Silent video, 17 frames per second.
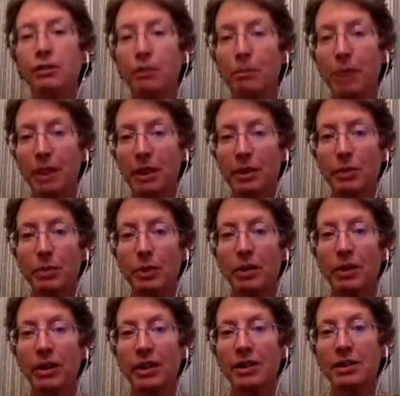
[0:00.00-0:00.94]
for my
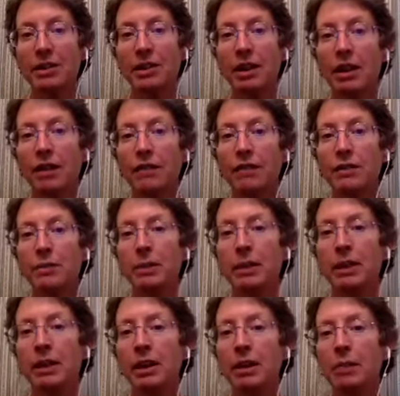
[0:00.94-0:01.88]
experience of
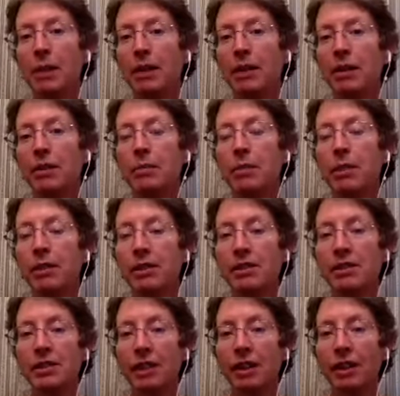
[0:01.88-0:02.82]
speaking about in the
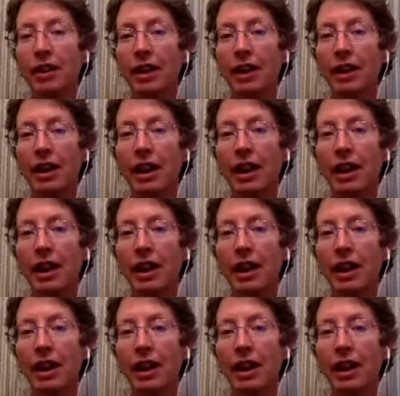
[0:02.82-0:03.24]
monastery